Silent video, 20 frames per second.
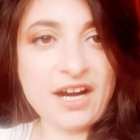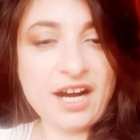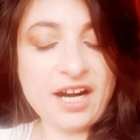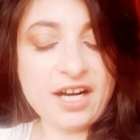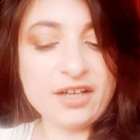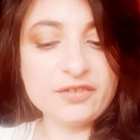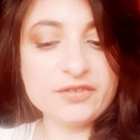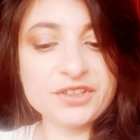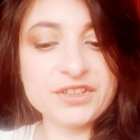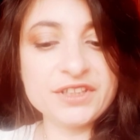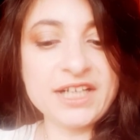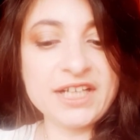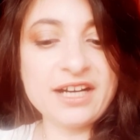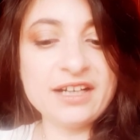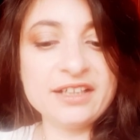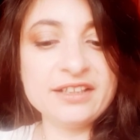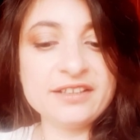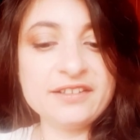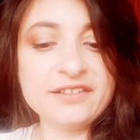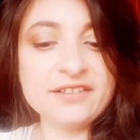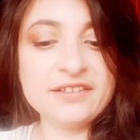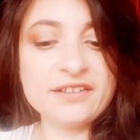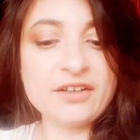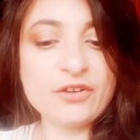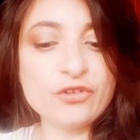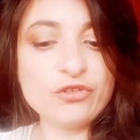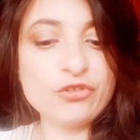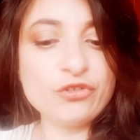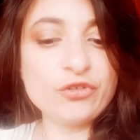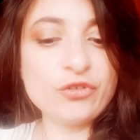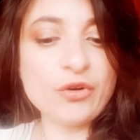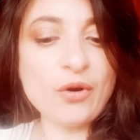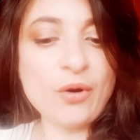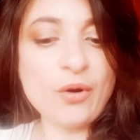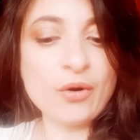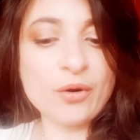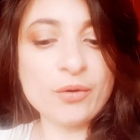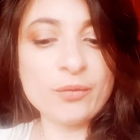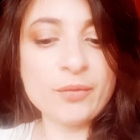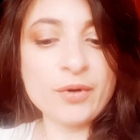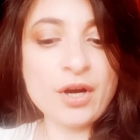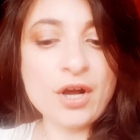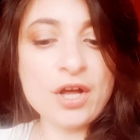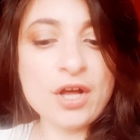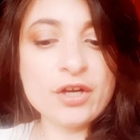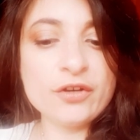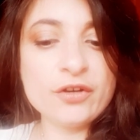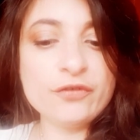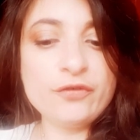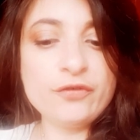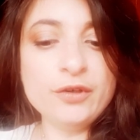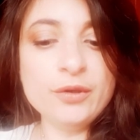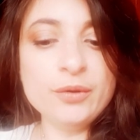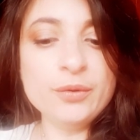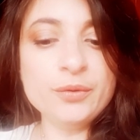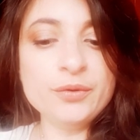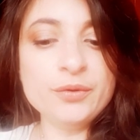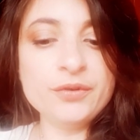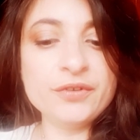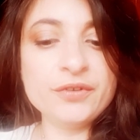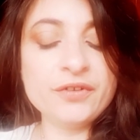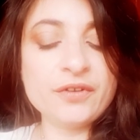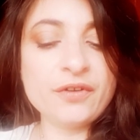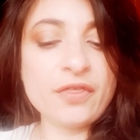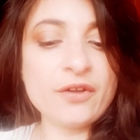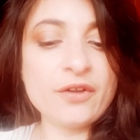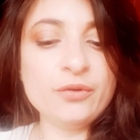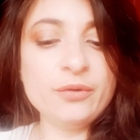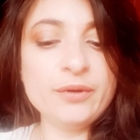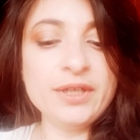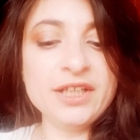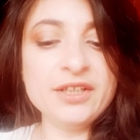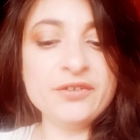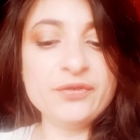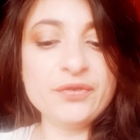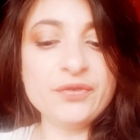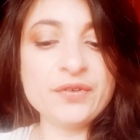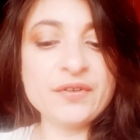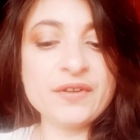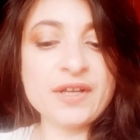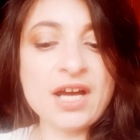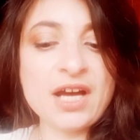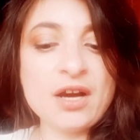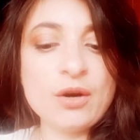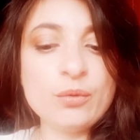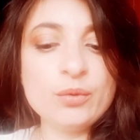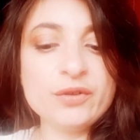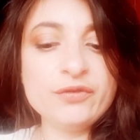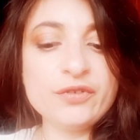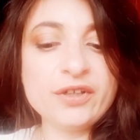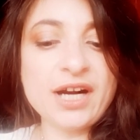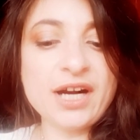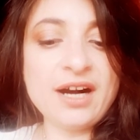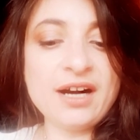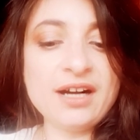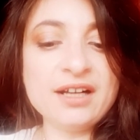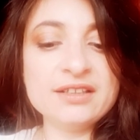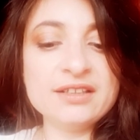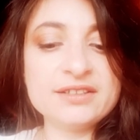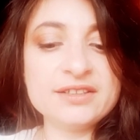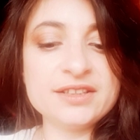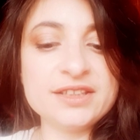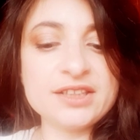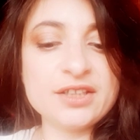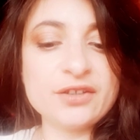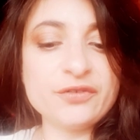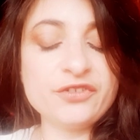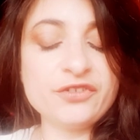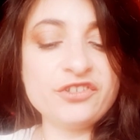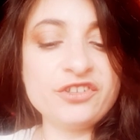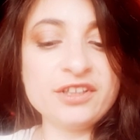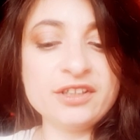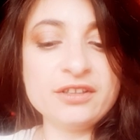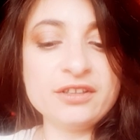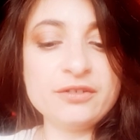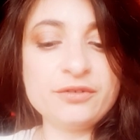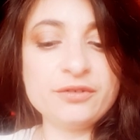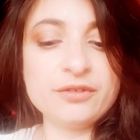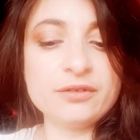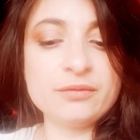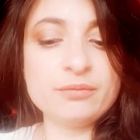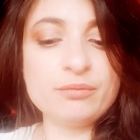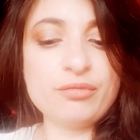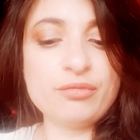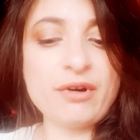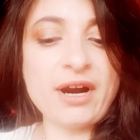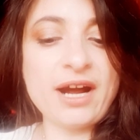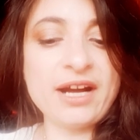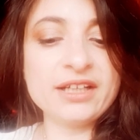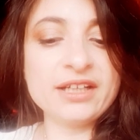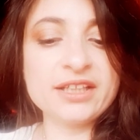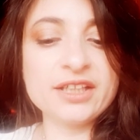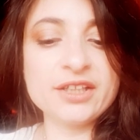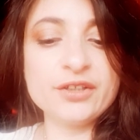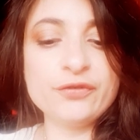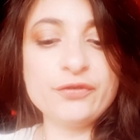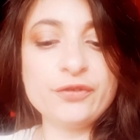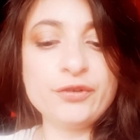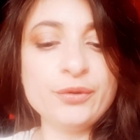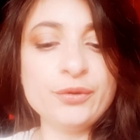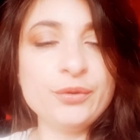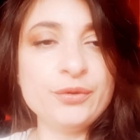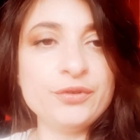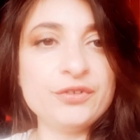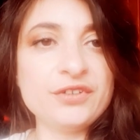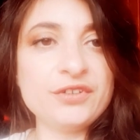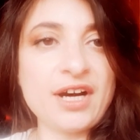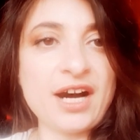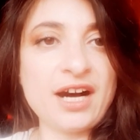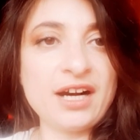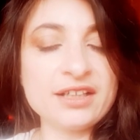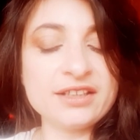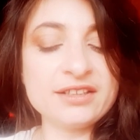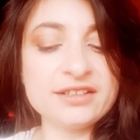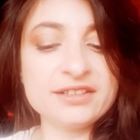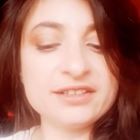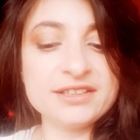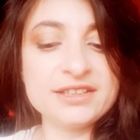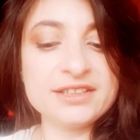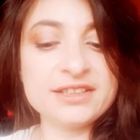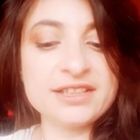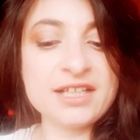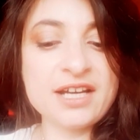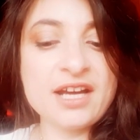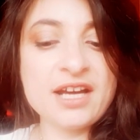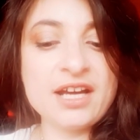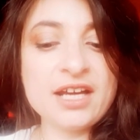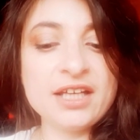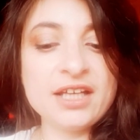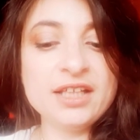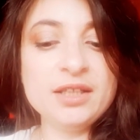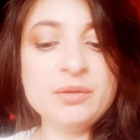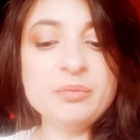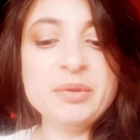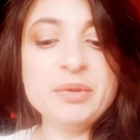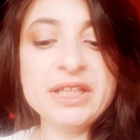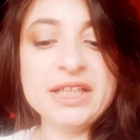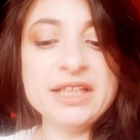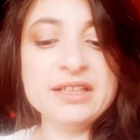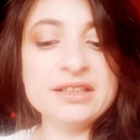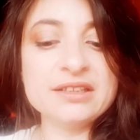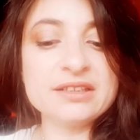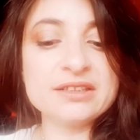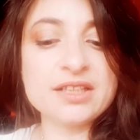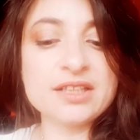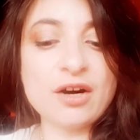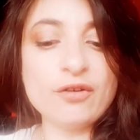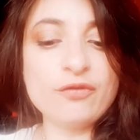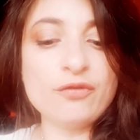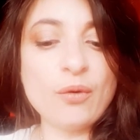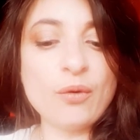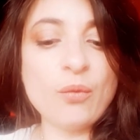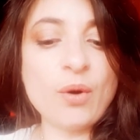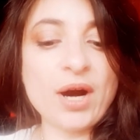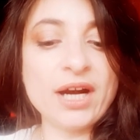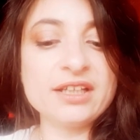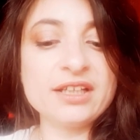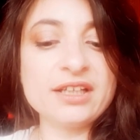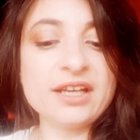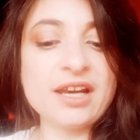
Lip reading: after night, a storm fluted the reefs with garlands of children breaking through the darkness in peals of white